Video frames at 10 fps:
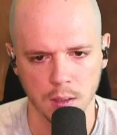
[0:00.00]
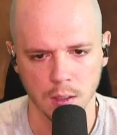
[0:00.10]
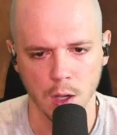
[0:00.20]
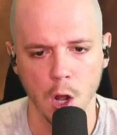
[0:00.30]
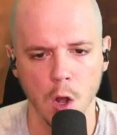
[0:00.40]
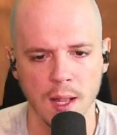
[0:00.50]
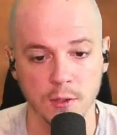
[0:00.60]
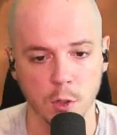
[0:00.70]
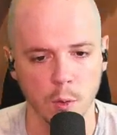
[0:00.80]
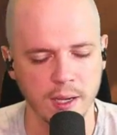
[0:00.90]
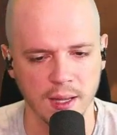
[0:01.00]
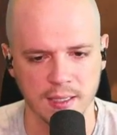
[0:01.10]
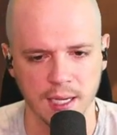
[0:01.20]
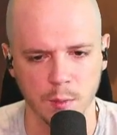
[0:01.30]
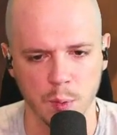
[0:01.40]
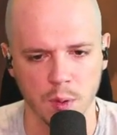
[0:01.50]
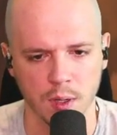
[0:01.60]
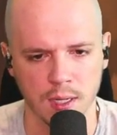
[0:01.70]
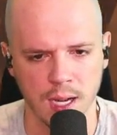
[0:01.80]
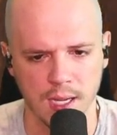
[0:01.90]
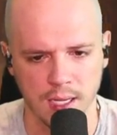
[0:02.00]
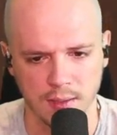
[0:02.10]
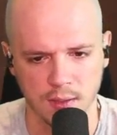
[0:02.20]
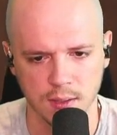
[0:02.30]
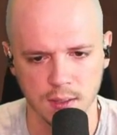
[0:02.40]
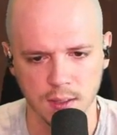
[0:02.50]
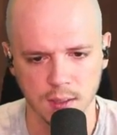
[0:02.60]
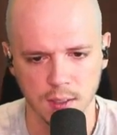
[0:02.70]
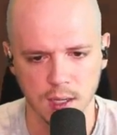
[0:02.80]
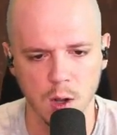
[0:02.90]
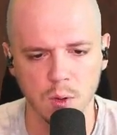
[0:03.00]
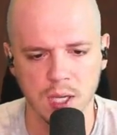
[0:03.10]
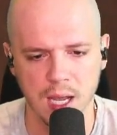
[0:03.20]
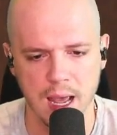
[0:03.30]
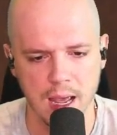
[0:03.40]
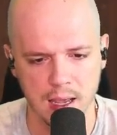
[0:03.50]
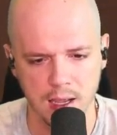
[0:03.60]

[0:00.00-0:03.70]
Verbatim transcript: Oh, that's cool. He can, like, teleport. Nice. Okay.